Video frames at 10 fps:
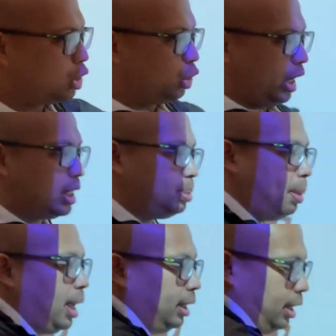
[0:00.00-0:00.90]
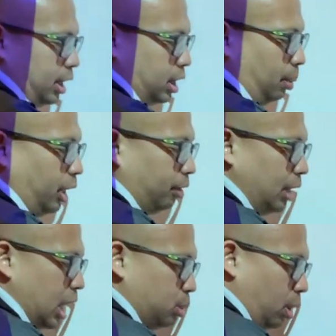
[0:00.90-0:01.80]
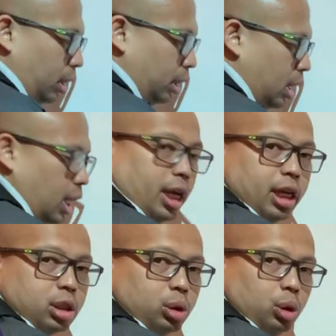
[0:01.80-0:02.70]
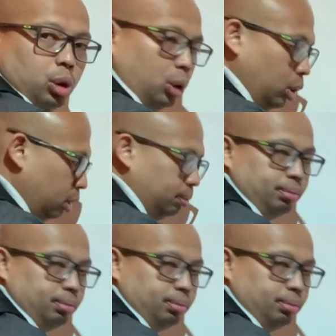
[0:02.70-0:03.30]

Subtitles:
you to expand this, the meaning of that one is 2,